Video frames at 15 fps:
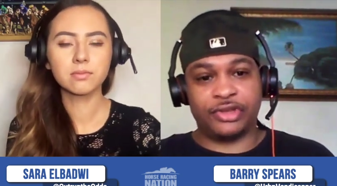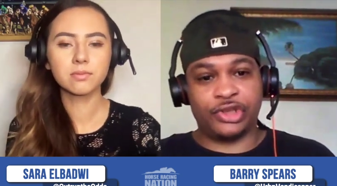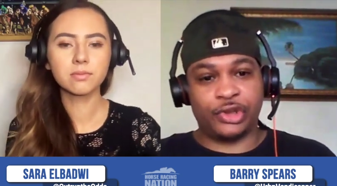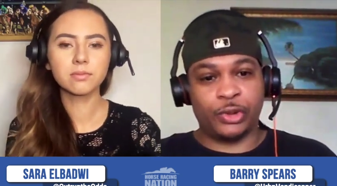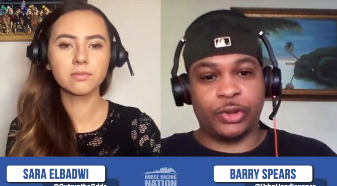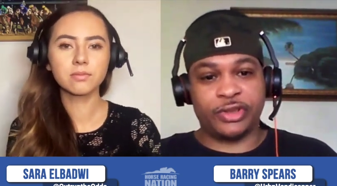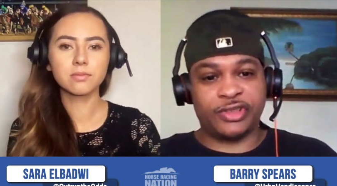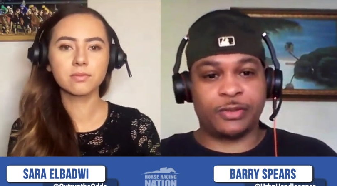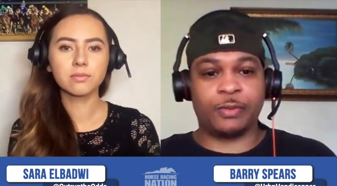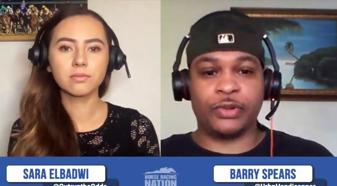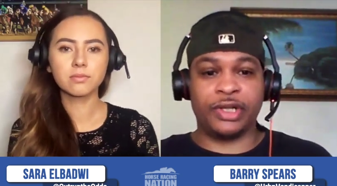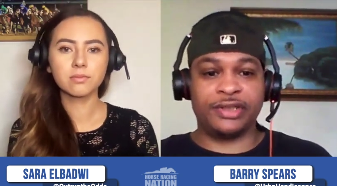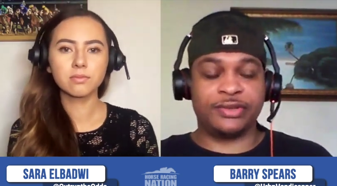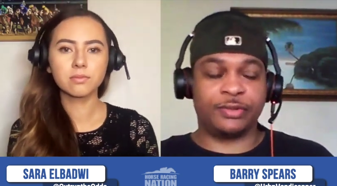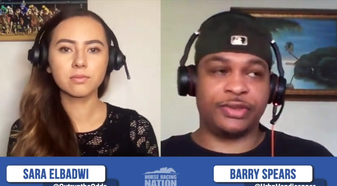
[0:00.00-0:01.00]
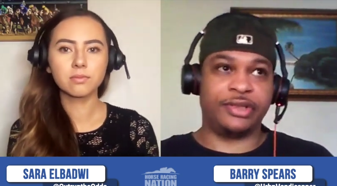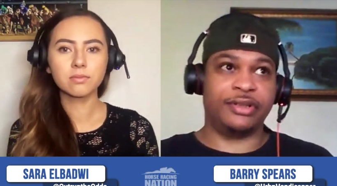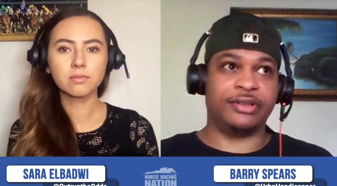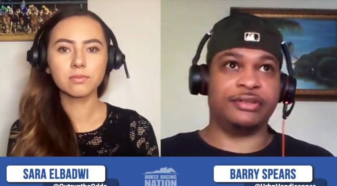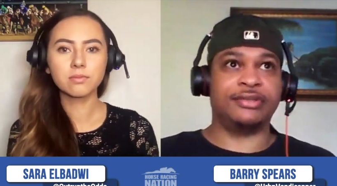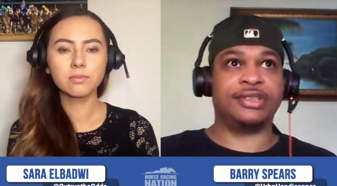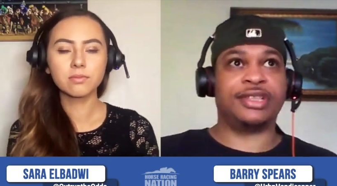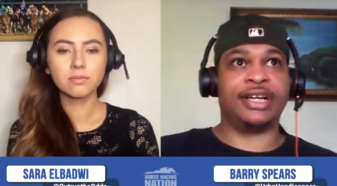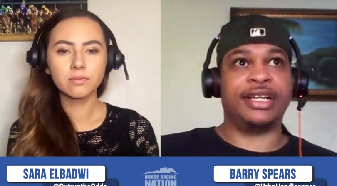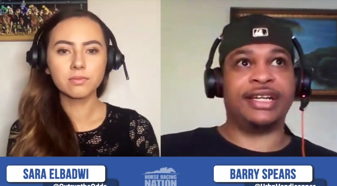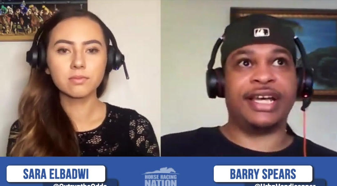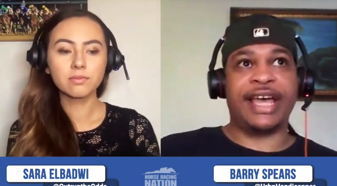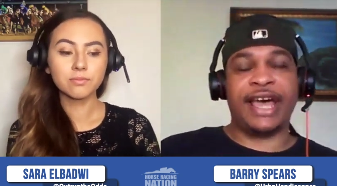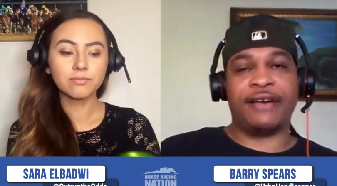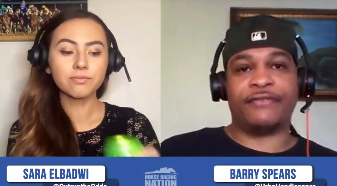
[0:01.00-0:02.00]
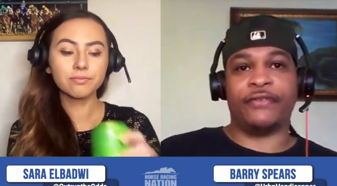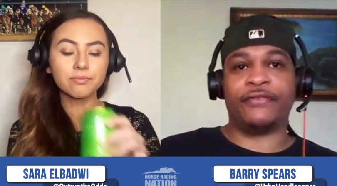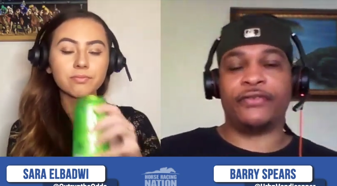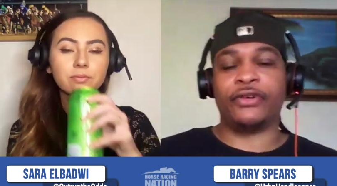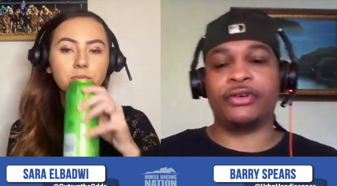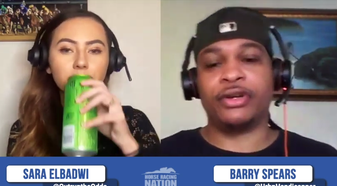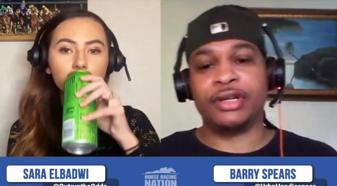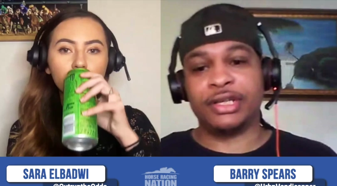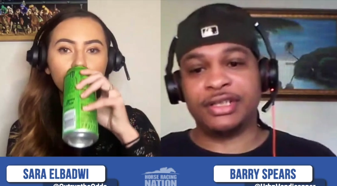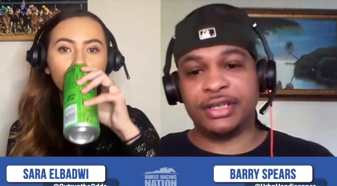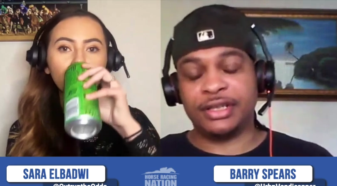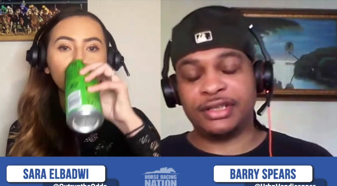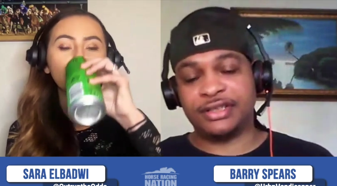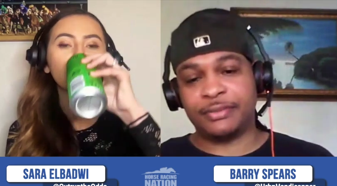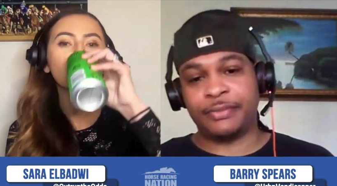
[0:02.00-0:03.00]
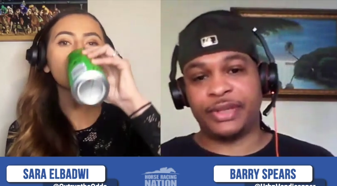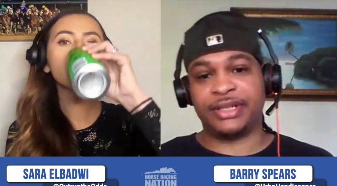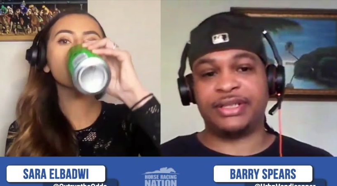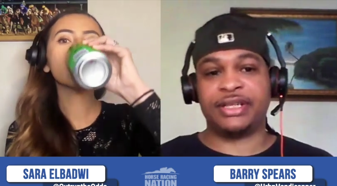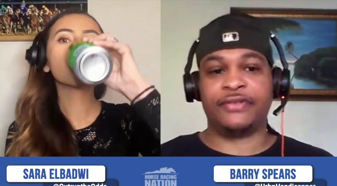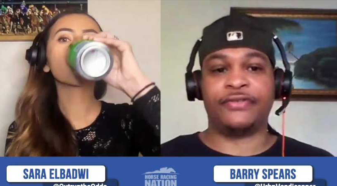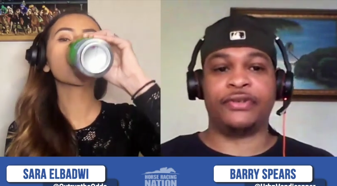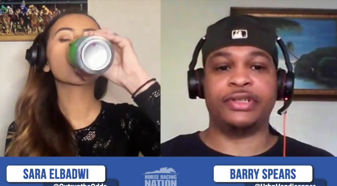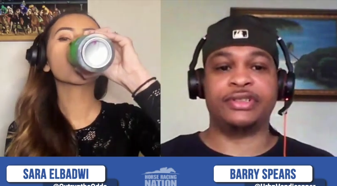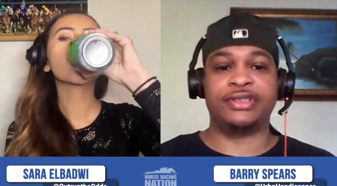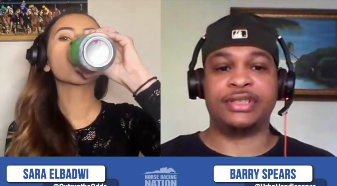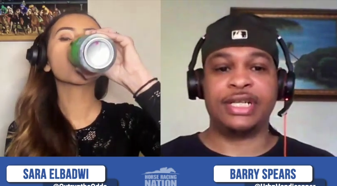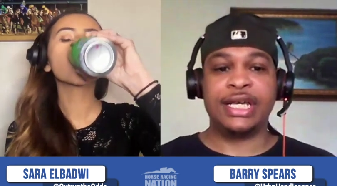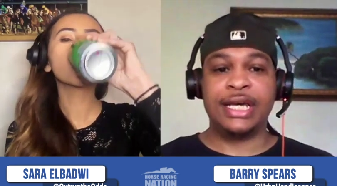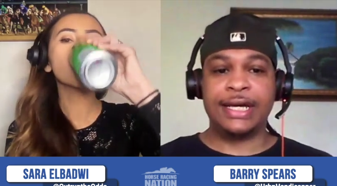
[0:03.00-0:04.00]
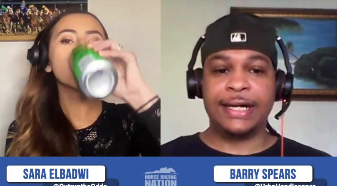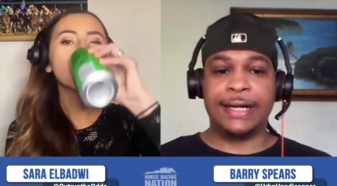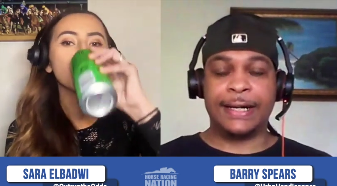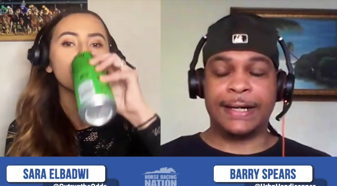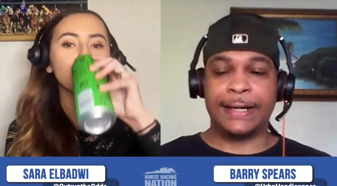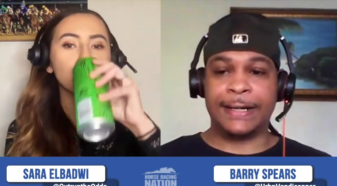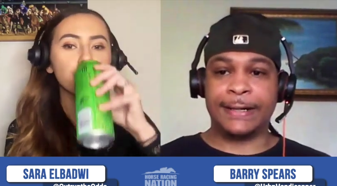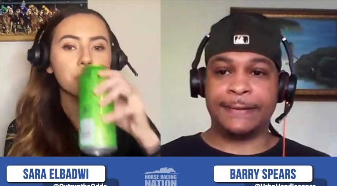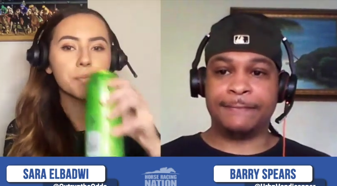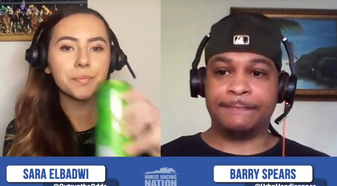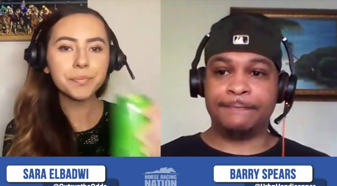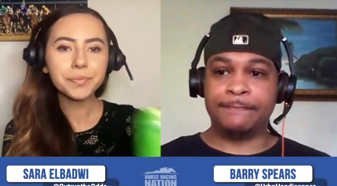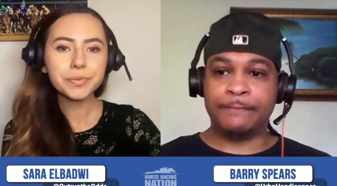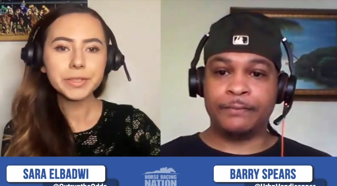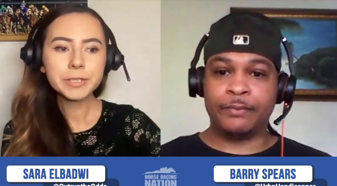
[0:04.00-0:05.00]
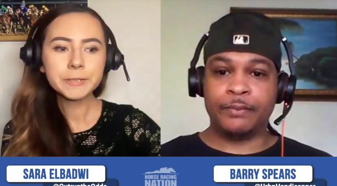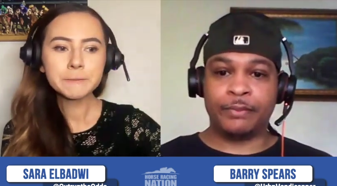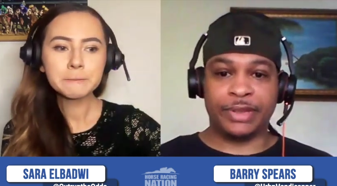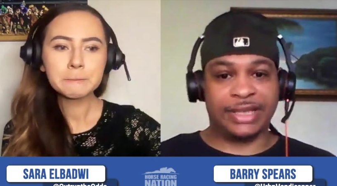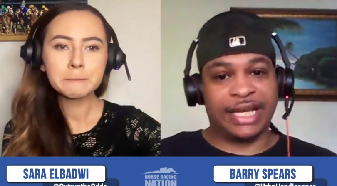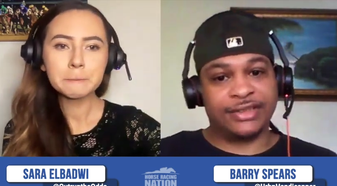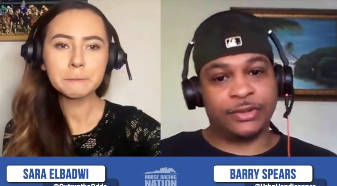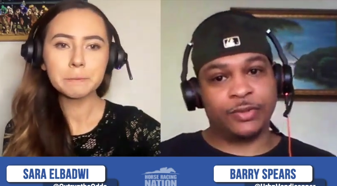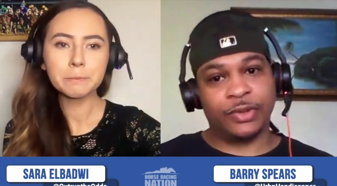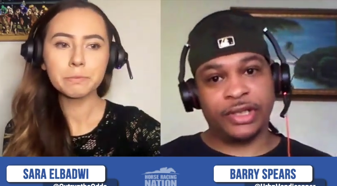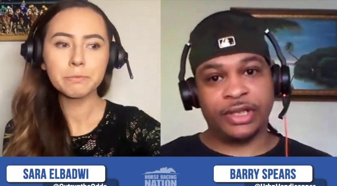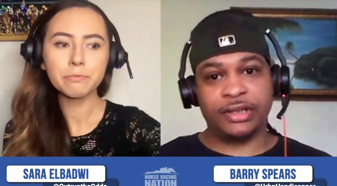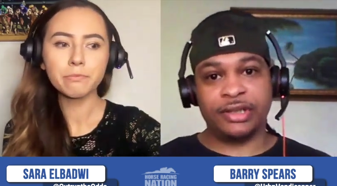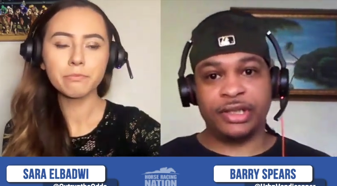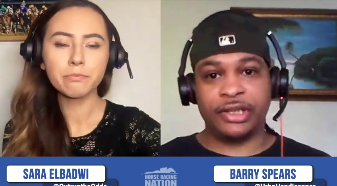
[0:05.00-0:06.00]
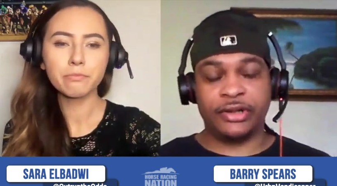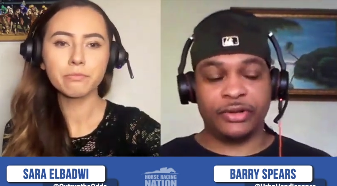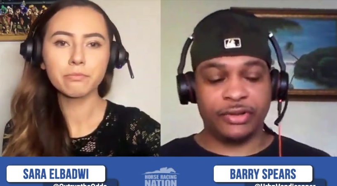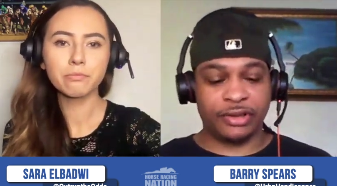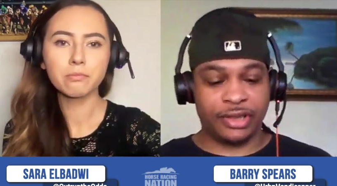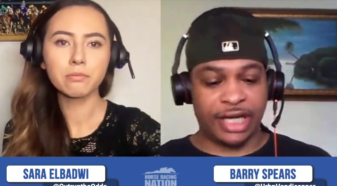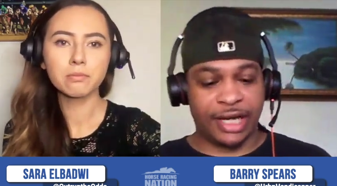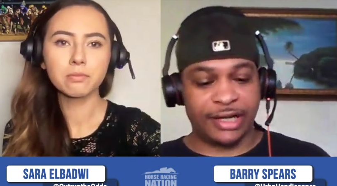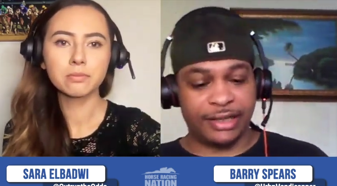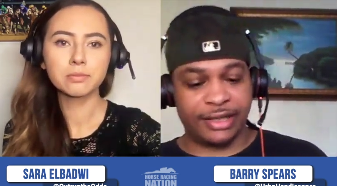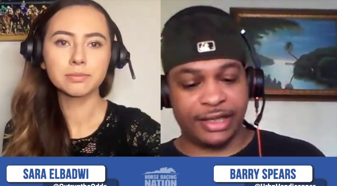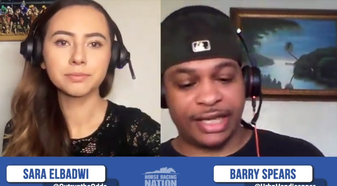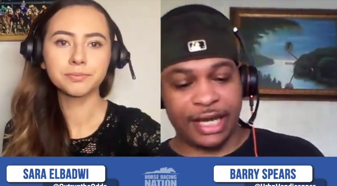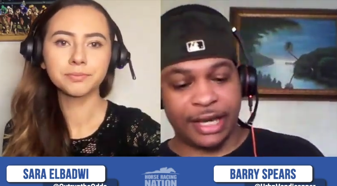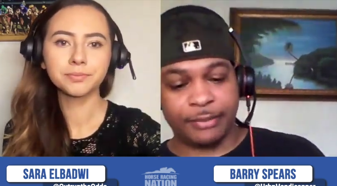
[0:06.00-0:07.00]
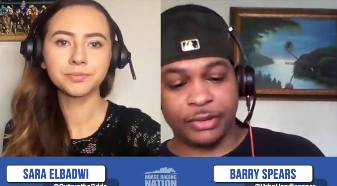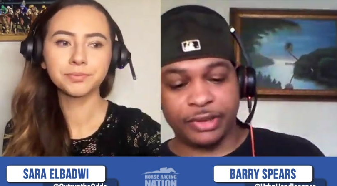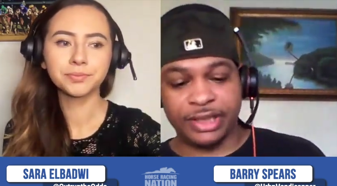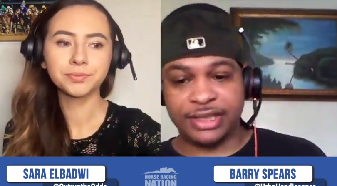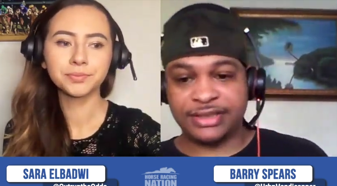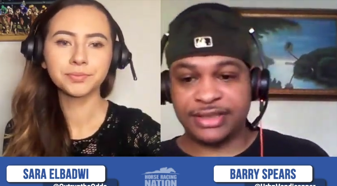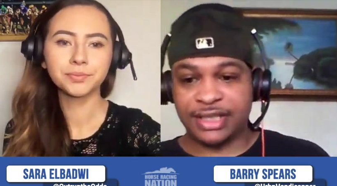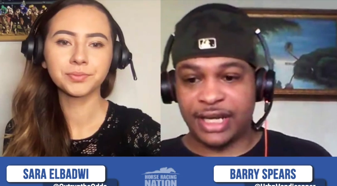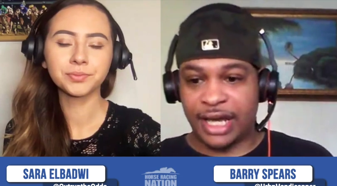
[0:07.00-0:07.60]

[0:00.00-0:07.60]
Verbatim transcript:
Speaker 1: short sprints when you're cutting a half a furlong it, it's a big difference um, but that's where you know the, kind of the gamble is.